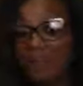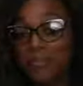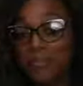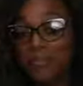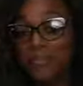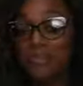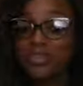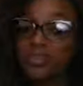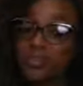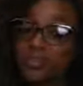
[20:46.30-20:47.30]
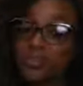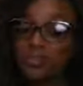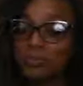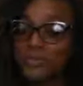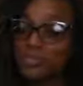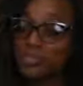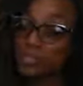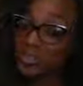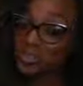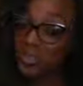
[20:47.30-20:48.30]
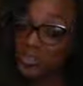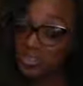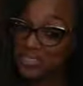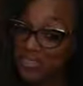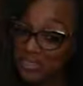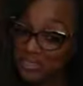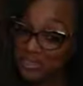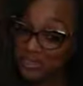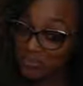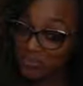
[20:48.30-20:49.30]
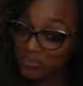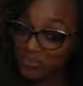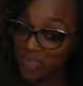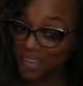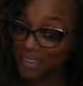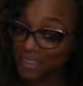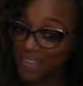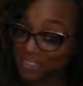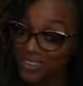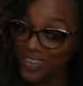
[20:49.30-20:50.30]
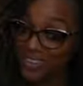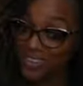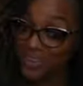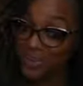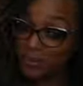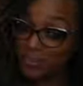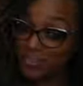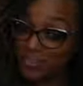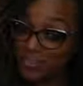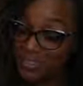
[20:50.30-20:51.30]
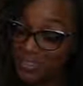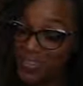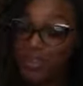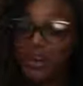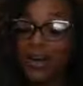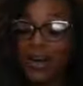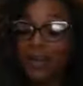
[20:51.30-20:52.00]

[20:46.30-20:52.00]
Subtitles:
I might be a little bit short on this car note, and this car note has to be paid. So,